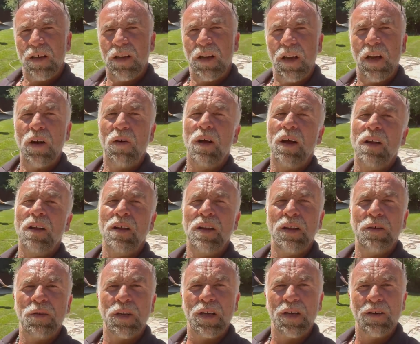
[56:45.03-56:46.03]
Oh well,
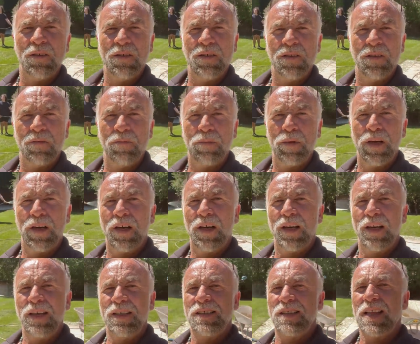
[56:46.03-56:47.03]
there we go. But
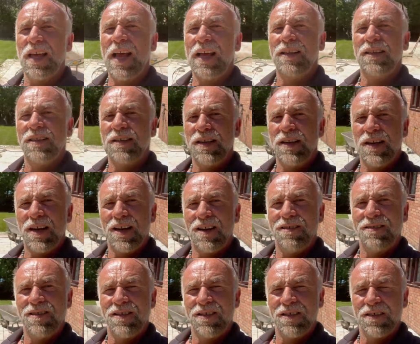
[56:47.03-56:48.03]
at least that's in
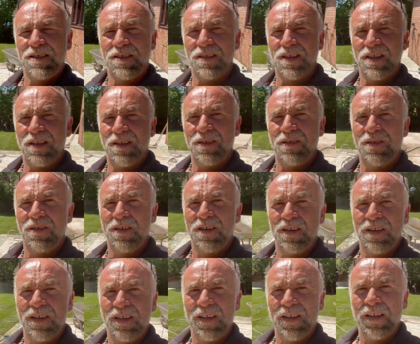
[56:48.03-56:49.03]
now. So
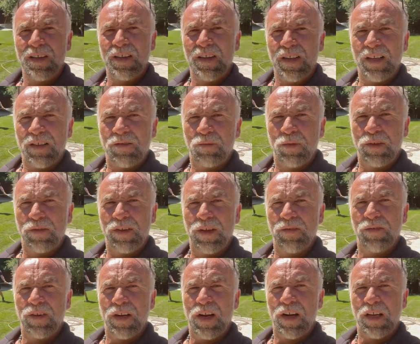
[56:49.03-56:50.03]
we've
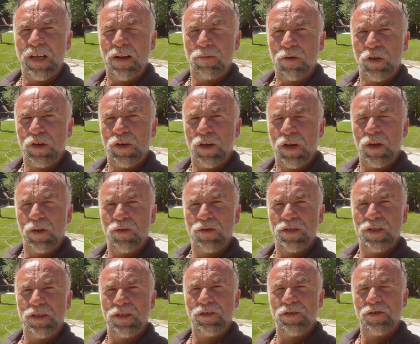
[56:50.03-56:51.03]
given that a couple of good
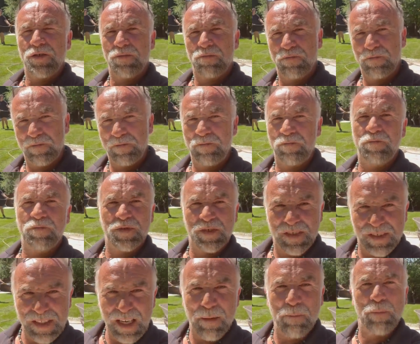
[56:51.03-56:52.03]
hosings,
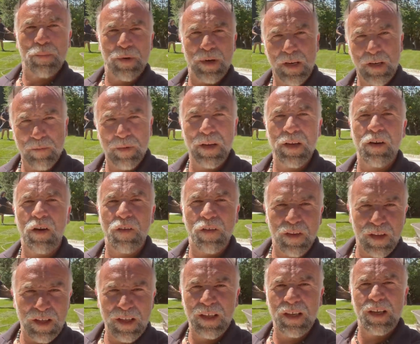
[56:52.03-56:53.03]
stamped in a bit on
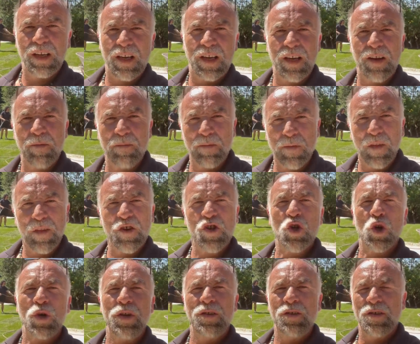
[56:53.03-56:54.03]
the
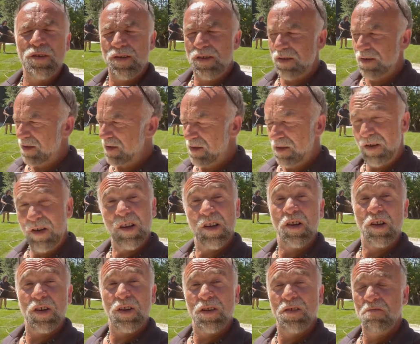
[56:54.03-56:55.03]
joints.
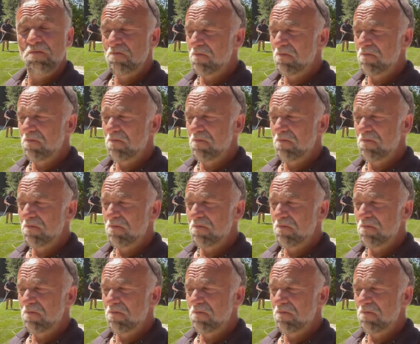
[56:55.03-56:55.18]
Looking good.